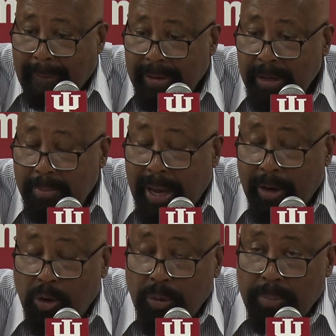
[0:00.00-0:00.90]
it didn't
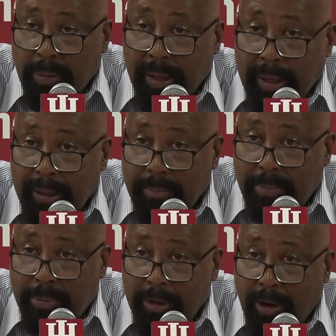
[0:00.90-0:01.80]
matter who he played
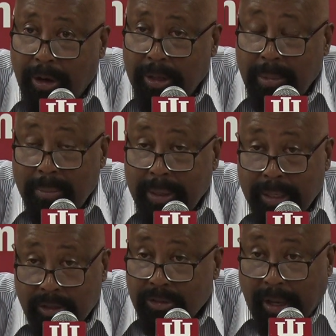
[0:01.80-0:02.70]
put on him. I mean,
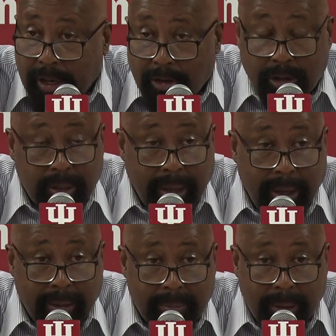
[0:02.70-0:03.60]
he just had a good
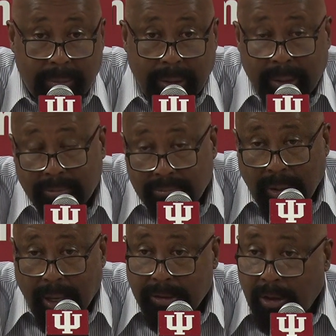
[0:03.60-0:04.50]
game. I mean,
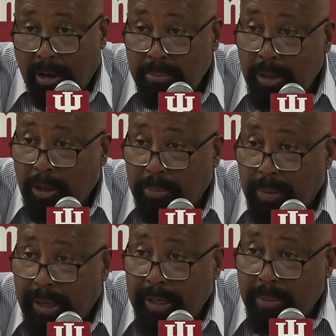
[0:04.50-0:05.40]
I thought Miller
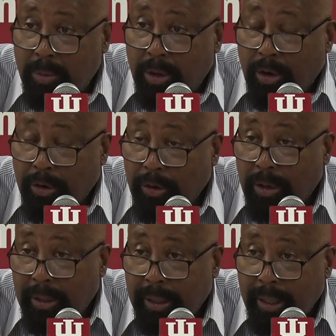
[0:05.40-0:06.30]
played him well
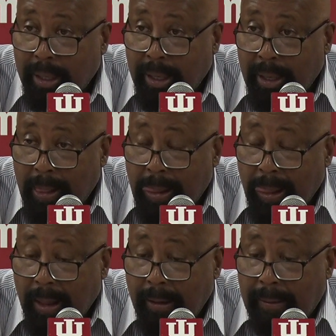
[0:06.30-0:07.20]
early.
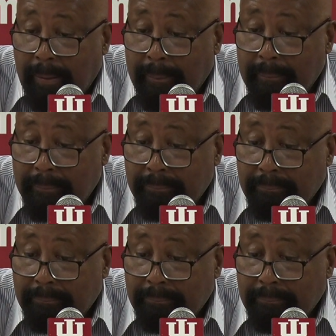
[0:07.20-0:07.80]
Um,